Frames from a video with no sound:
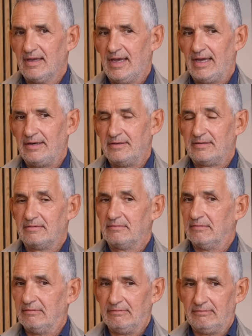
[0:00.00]
And
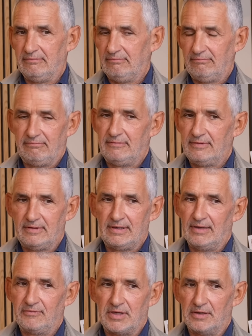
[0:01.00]

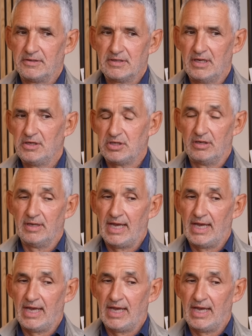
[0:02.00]
they've done studies show